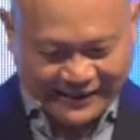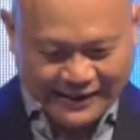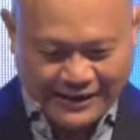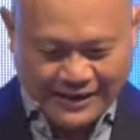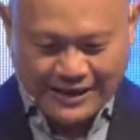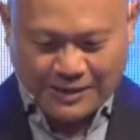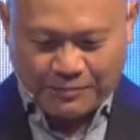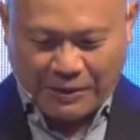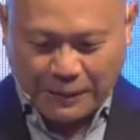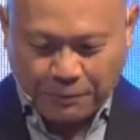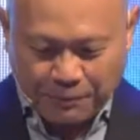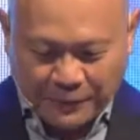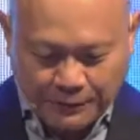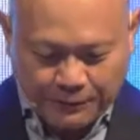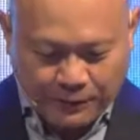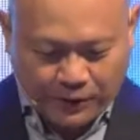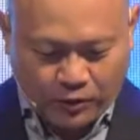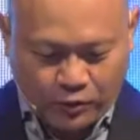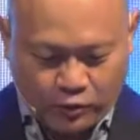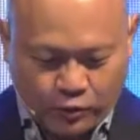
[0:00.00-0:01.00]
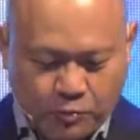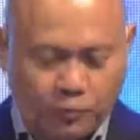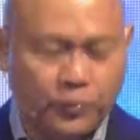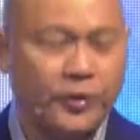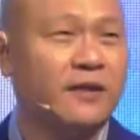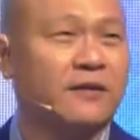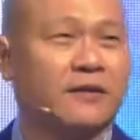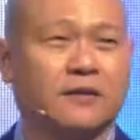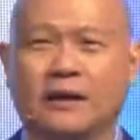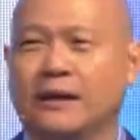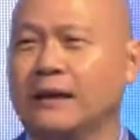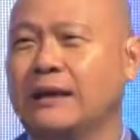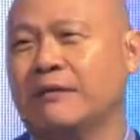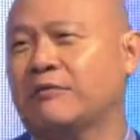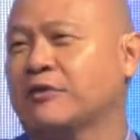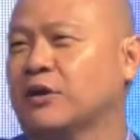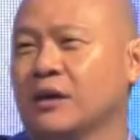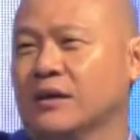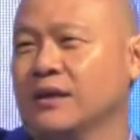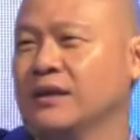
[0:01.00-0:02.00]
by people whom we think have
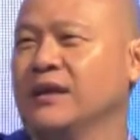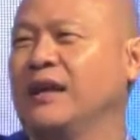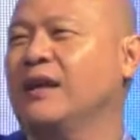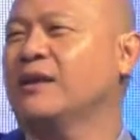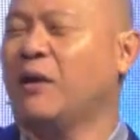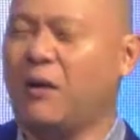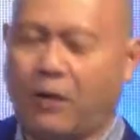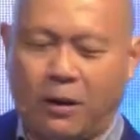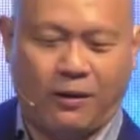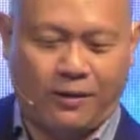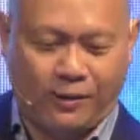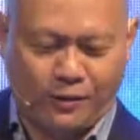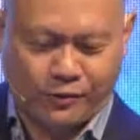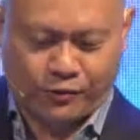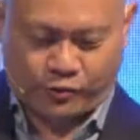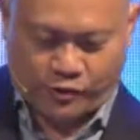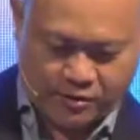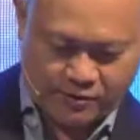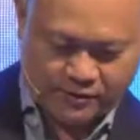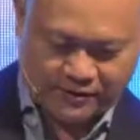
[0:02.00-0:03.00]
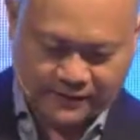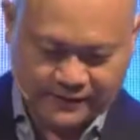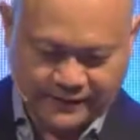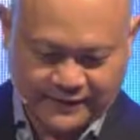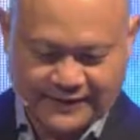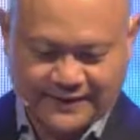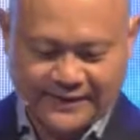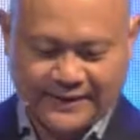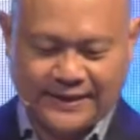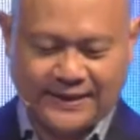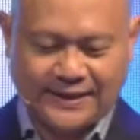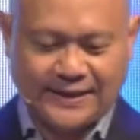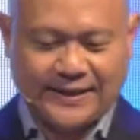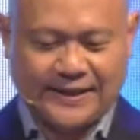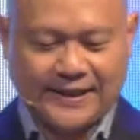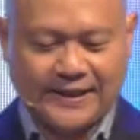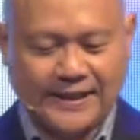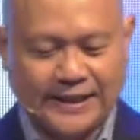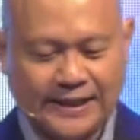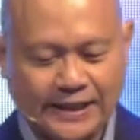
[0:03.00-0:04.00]
gotten it all wrong.
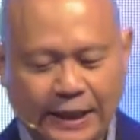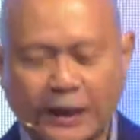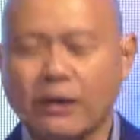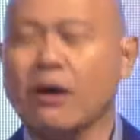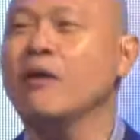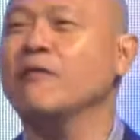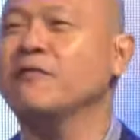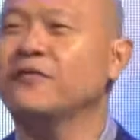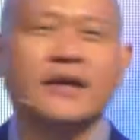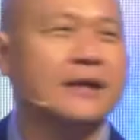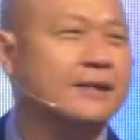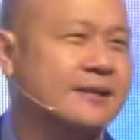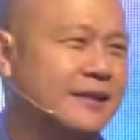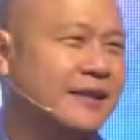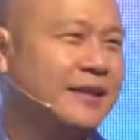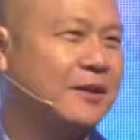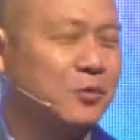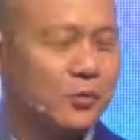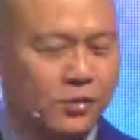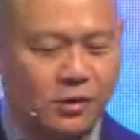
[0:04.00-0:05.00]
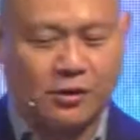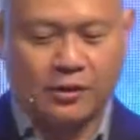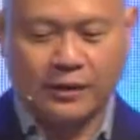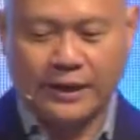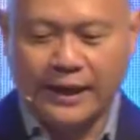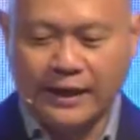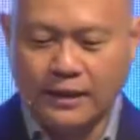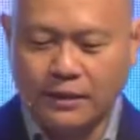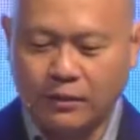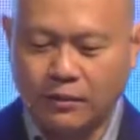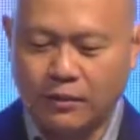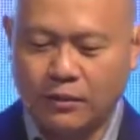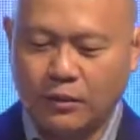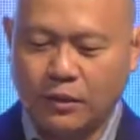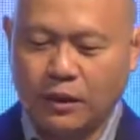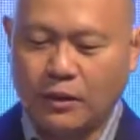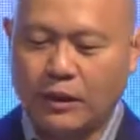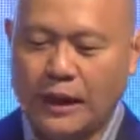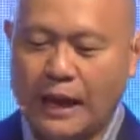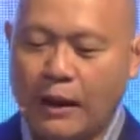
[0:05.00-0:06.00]
Okay, obviously wrong. And
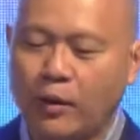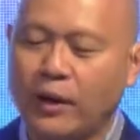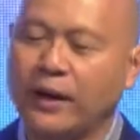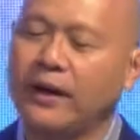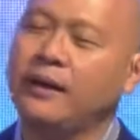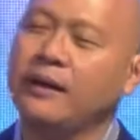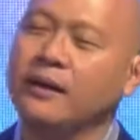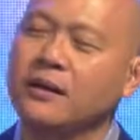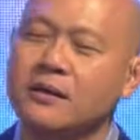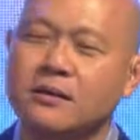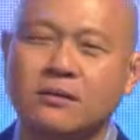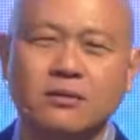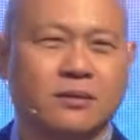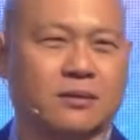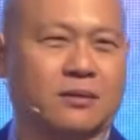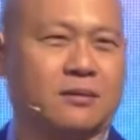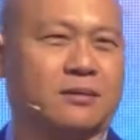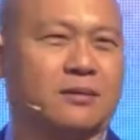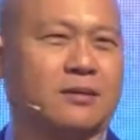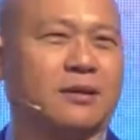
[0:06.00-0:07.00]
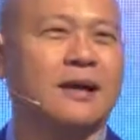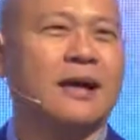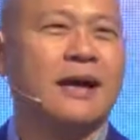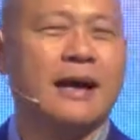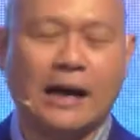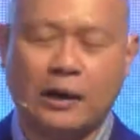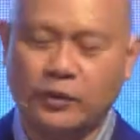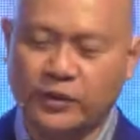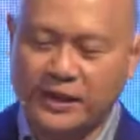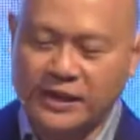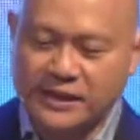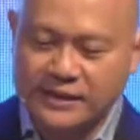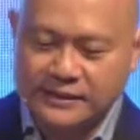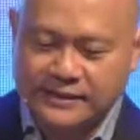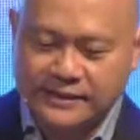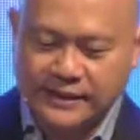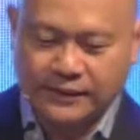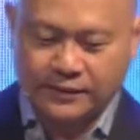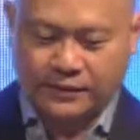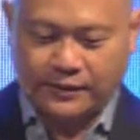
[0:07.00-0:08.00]
our anger, our
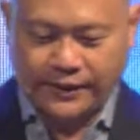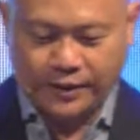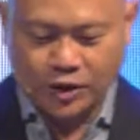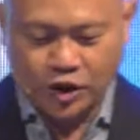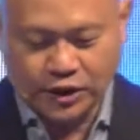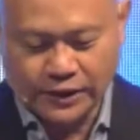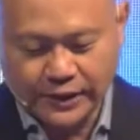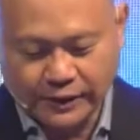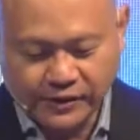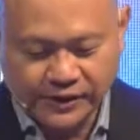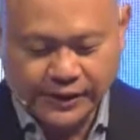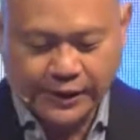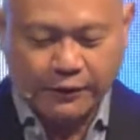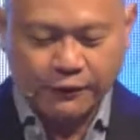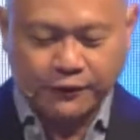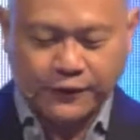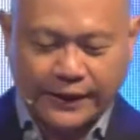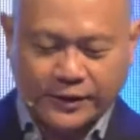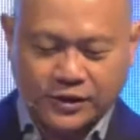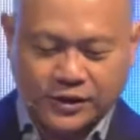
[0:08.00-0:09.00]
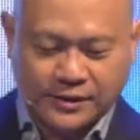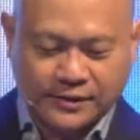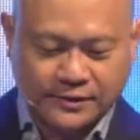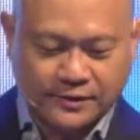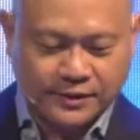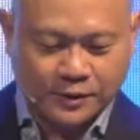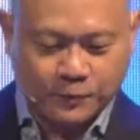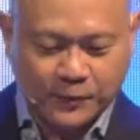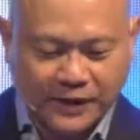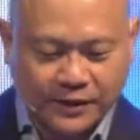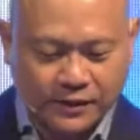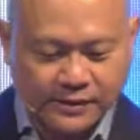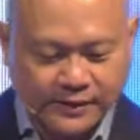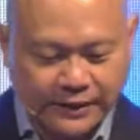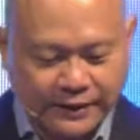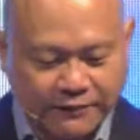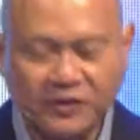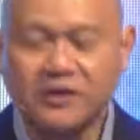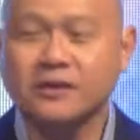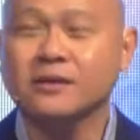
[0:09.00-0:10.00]
indignation, our self-righteousness make us
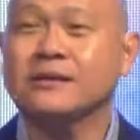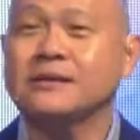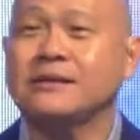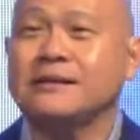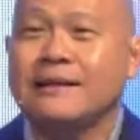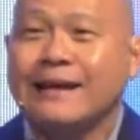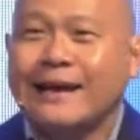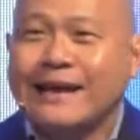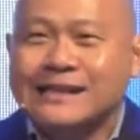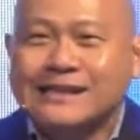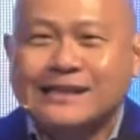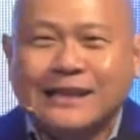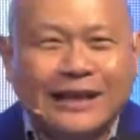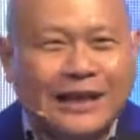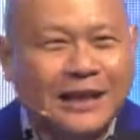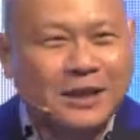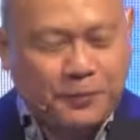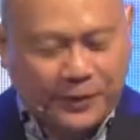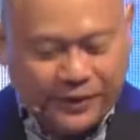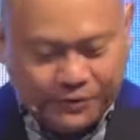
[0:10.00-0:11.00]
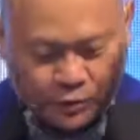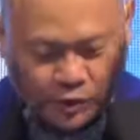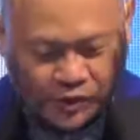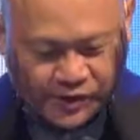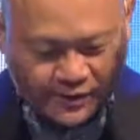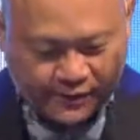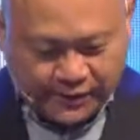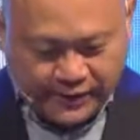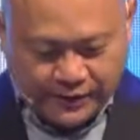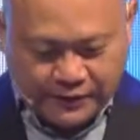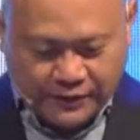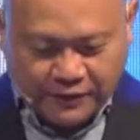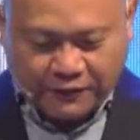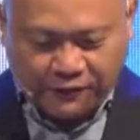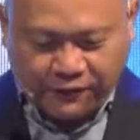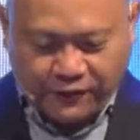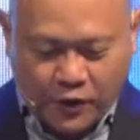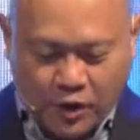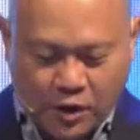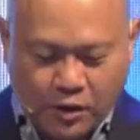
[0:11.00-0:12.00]
even less able to see the
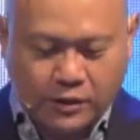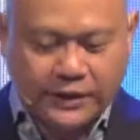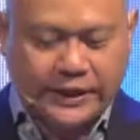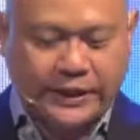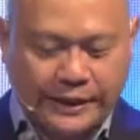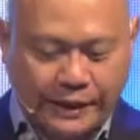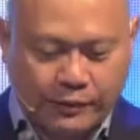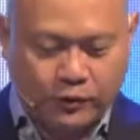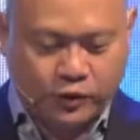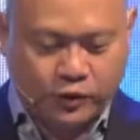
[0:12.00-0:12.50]
flaw in our own